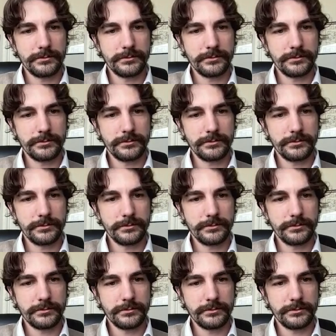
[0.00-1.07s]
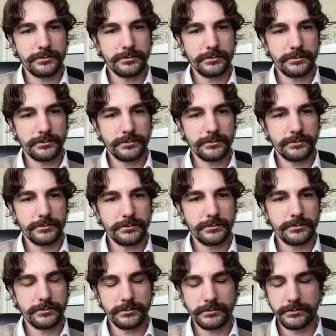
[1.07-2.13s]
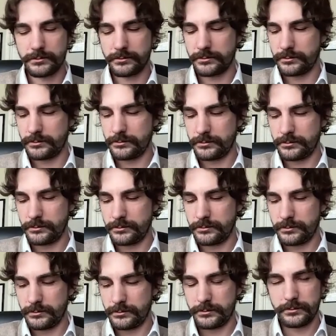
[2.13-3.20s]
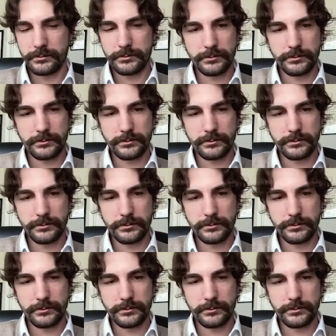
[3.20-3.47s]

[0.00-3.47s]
(silent)